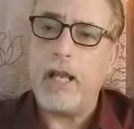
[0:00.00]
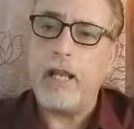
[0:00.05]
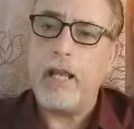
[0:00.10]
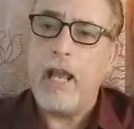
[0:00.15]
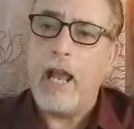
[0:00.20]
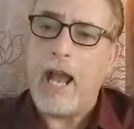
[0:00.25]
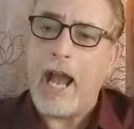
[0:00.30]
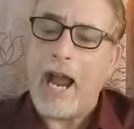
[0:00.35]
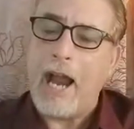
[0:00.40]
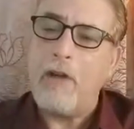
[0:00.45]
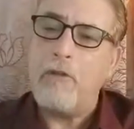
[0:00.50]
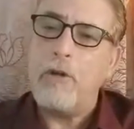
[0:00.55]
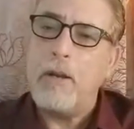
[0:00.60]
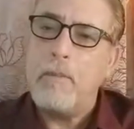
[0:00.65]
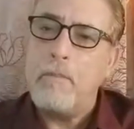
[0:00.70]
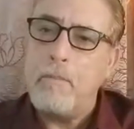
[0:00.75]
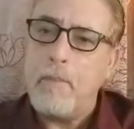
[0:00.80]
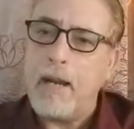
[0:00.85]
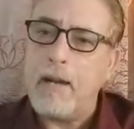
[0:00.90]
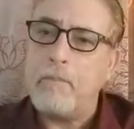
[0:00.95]
I
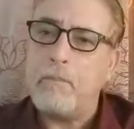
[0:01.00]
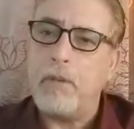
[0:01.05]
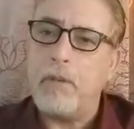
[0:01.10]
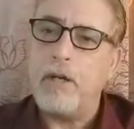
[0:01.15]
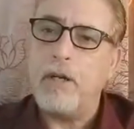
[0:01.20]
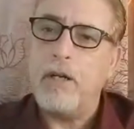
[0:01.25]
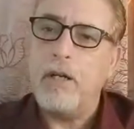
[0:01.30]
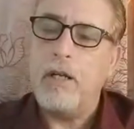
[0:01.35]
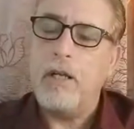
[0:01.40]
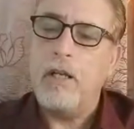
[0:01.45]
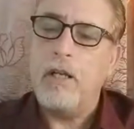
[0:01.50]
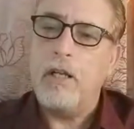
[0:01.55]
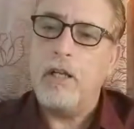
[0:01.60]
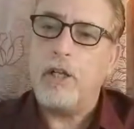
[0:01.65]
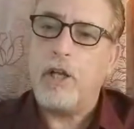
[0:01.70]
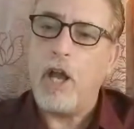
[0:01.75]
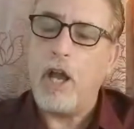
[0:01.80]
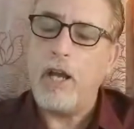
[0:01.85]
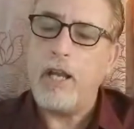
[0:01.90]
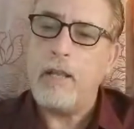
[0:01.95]
remember
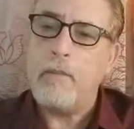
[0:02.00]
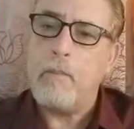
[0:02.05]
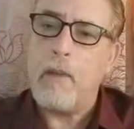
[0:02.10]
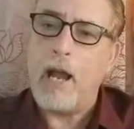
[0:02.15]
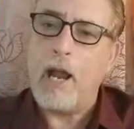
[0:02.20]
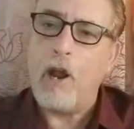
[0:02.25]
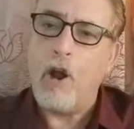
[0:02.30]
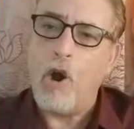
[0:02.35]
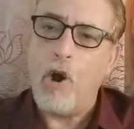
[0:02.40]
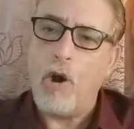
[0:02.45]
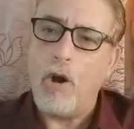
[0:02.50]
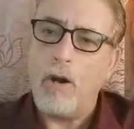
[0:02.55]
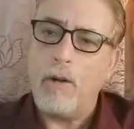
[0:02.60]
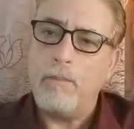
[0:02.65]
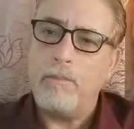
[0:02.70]
cutting my arm,